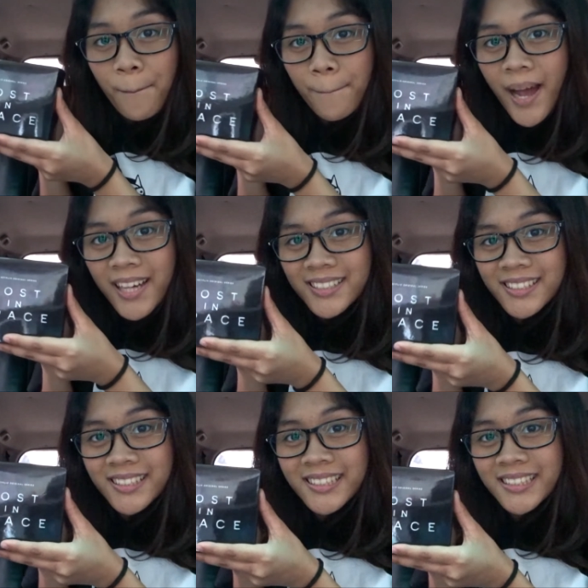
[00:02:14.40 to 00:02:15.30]
box.
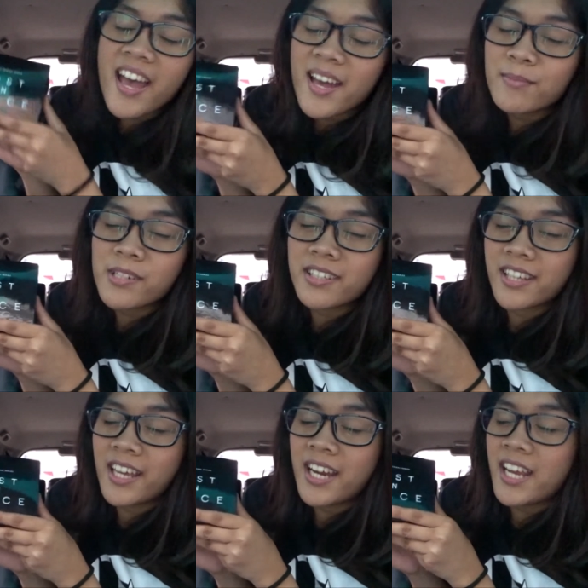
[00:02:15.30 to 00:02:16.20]
I'm just
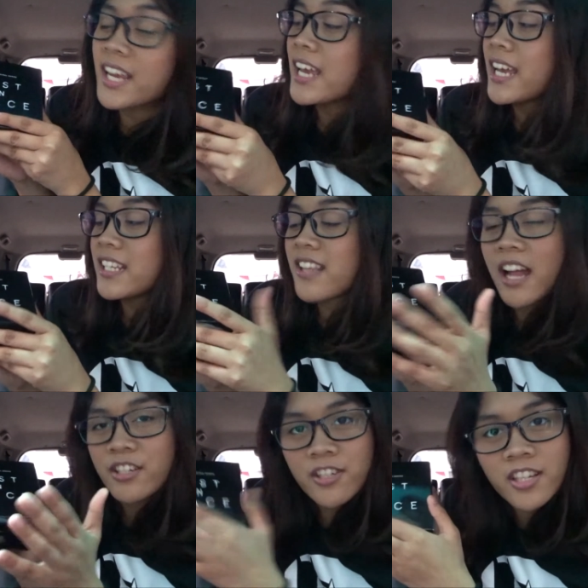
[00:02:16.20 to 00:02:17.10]
kidding. It's
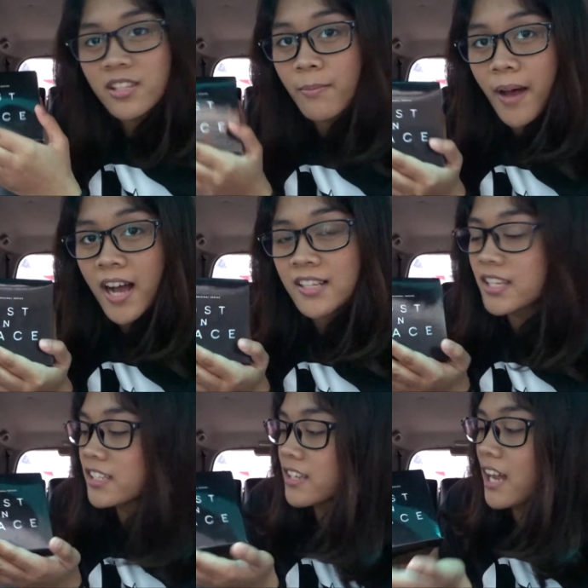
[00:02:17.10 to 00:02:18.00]
not just a box.
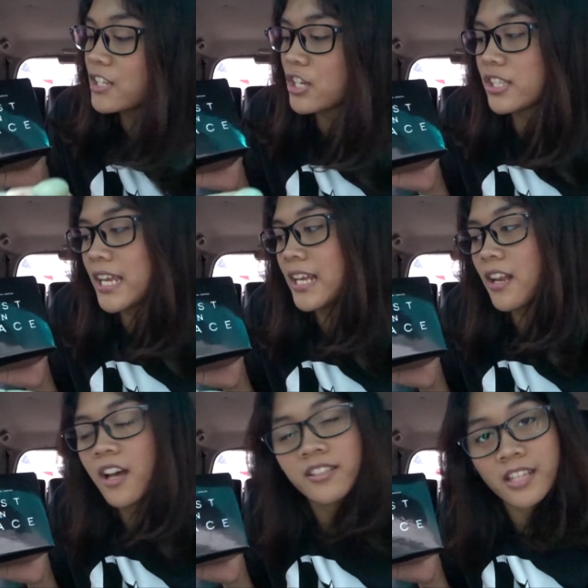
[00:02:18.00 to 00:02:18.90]
It's not just a
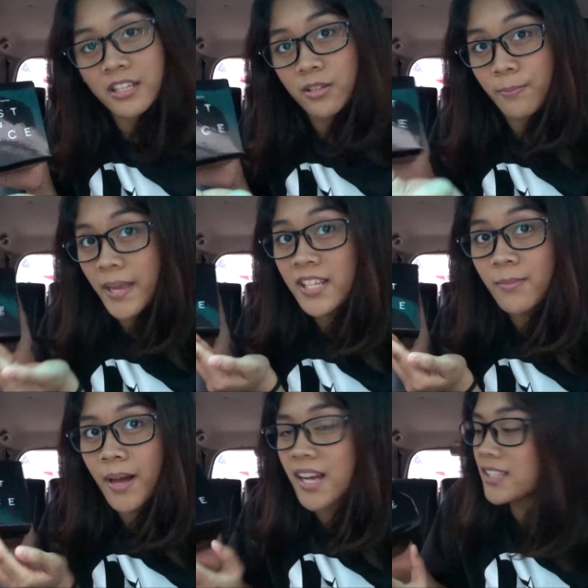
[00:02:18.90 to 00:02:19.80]
Lost in Space
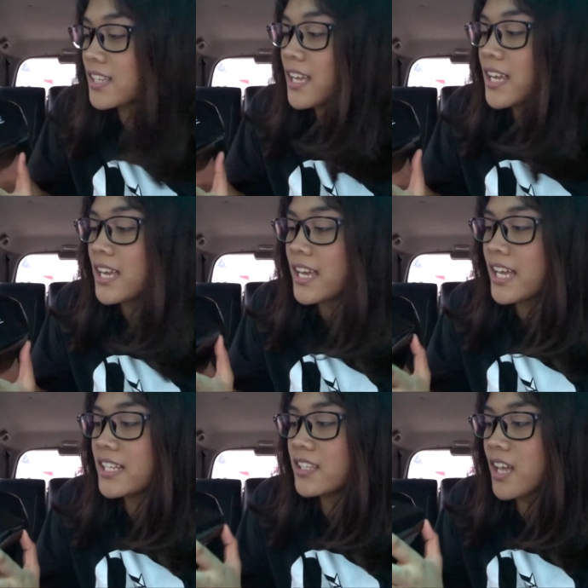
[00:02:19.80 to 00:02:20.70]
box.
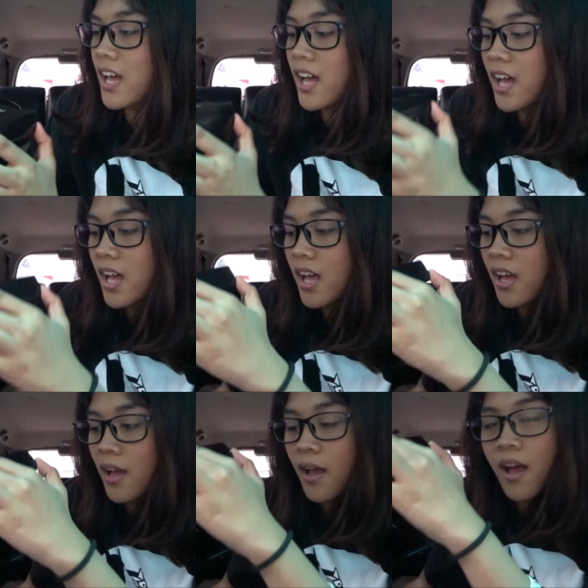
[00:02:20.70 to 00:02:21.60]
It's
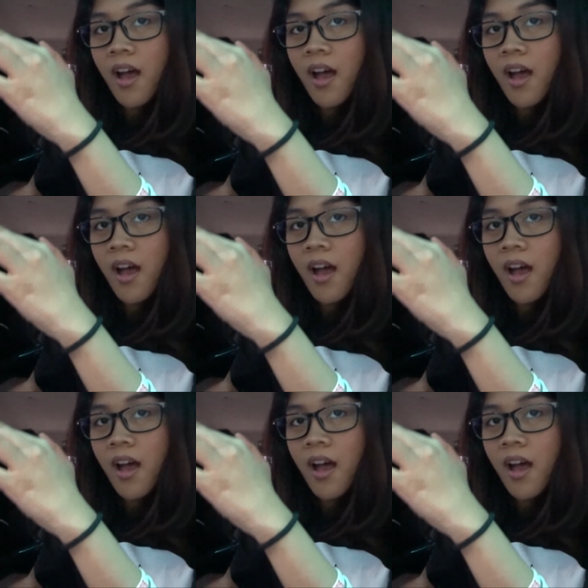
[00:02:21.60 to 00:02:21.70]
a